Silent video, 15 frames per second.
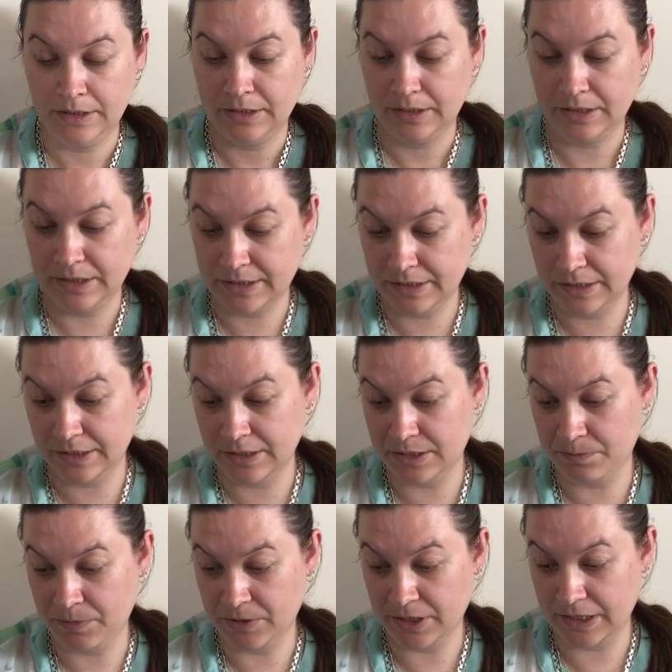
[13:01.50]
this is
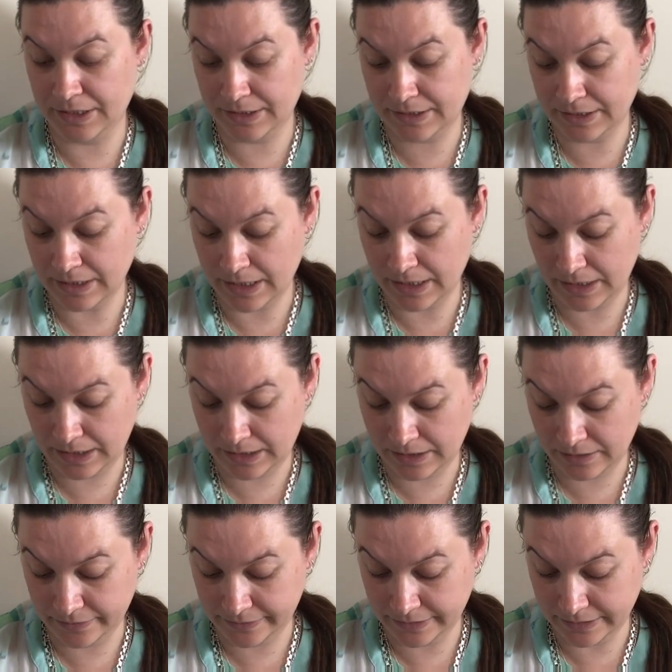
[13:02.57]
by the Scarlet
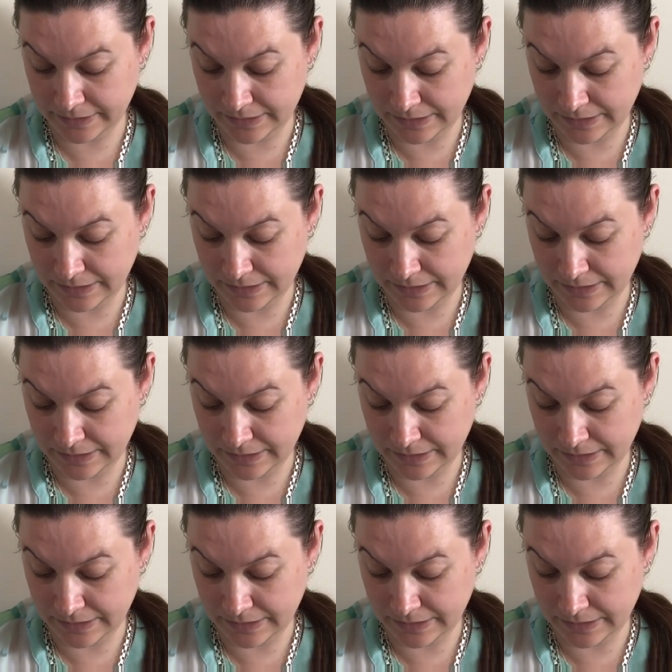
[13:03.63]
House. This